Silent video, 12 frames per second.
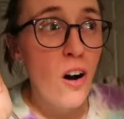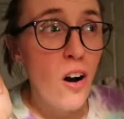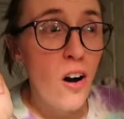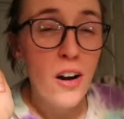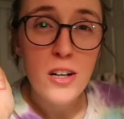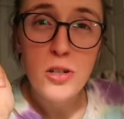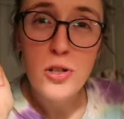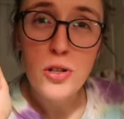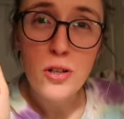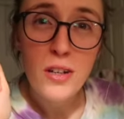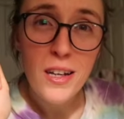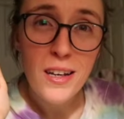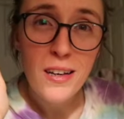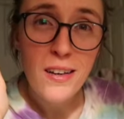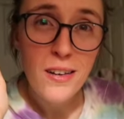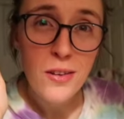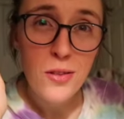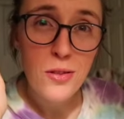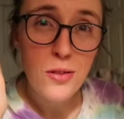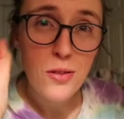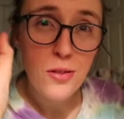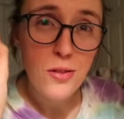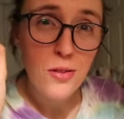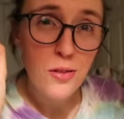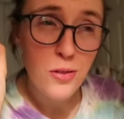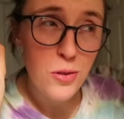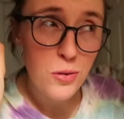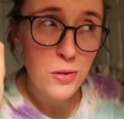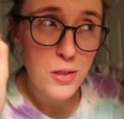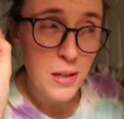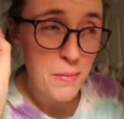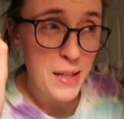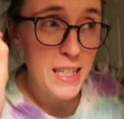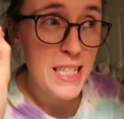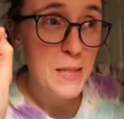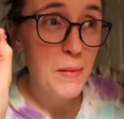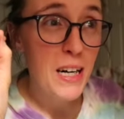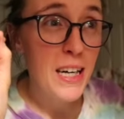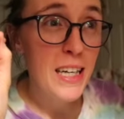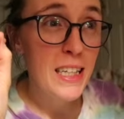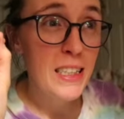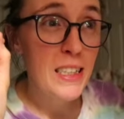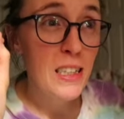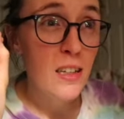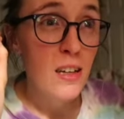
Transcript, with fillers: on a journey through somebody's mind